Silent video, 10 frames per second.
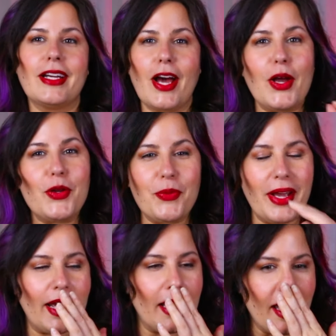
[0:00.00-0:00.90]
kind of
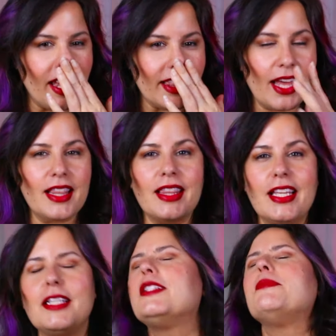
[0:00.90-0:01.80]
way that
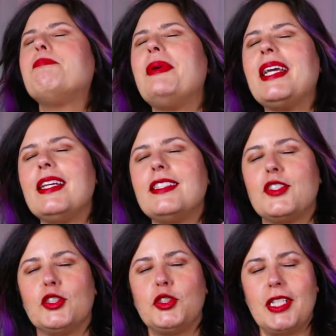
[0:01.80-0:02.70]
the
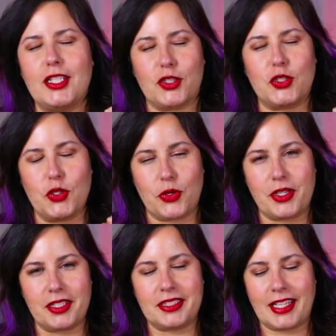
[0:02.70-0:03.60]
biggest shit
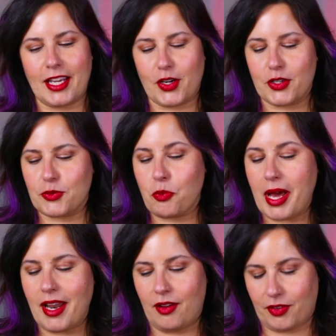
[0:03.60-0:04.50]
stirrers, kickers,
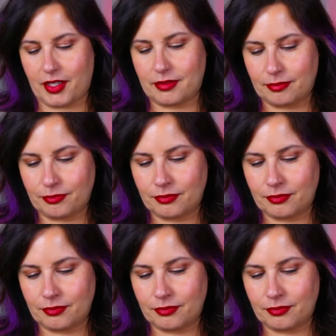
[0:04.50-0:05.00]
whatever,